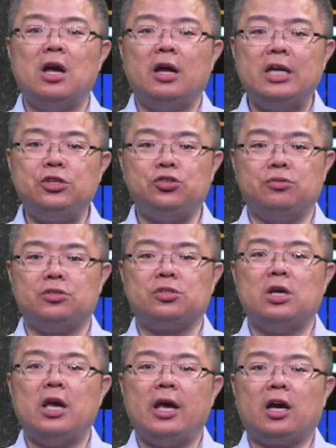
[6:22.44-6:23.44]
nations
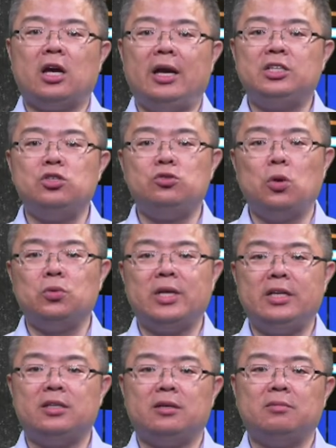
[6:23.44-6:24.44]
collecting raw
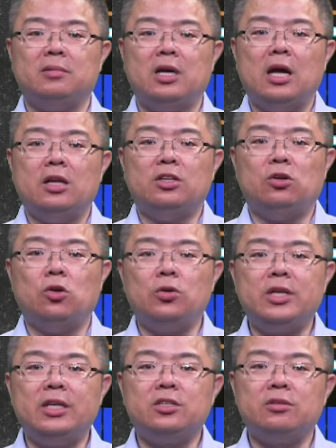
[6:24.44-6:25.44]
data. The raw
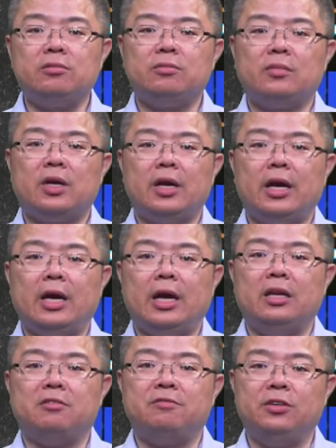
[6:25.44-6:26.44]
data
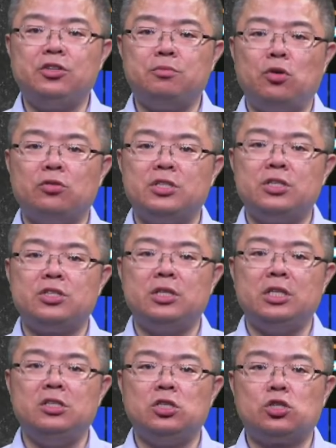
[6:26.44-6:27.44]
and further processed
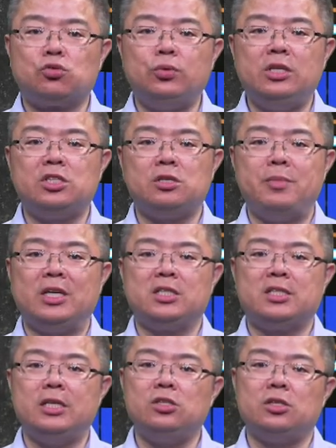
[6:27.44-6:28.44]
in 3 semantic
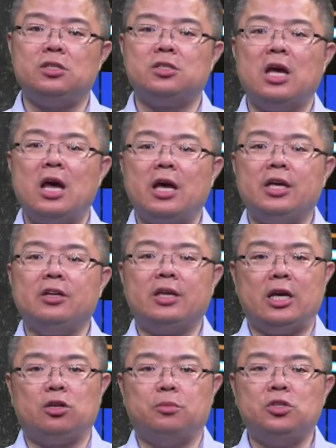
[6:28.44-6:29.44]
centers in
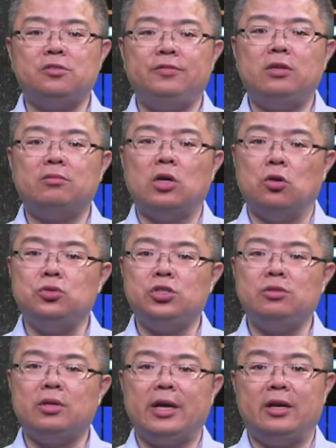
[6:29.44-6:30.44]
atmosphere,
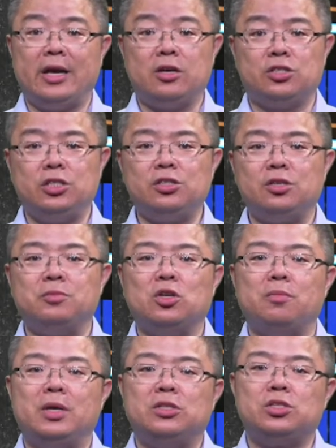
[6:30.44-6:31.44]
ocean, and ecosystem
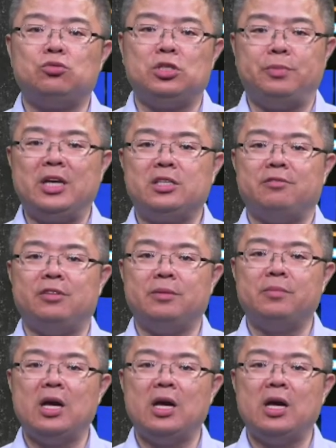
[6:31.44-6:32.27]
domains, respectively.